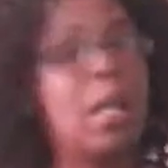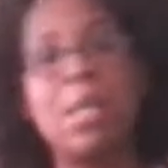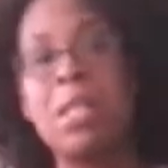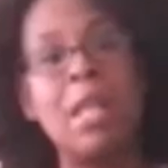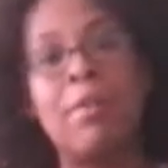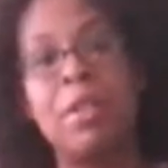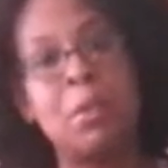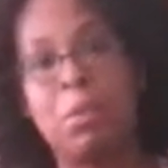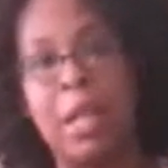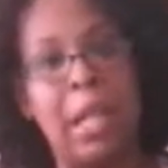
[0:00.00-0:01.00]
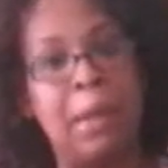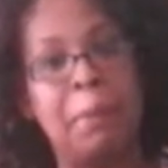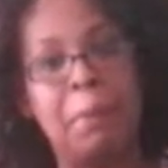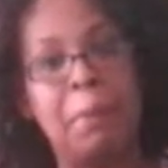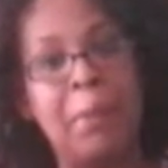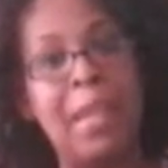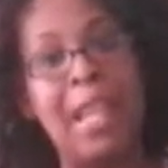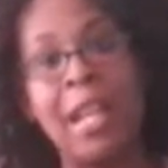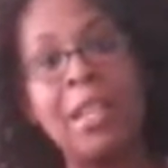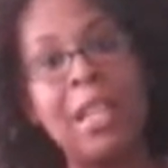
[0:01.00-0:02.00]
it's never too late.
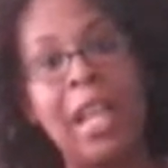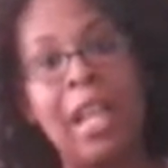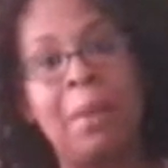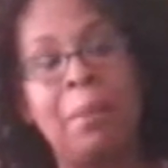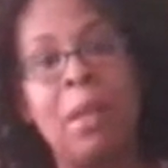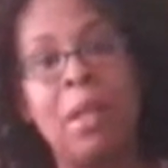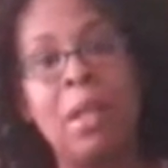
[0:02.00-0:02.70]
Get in the game.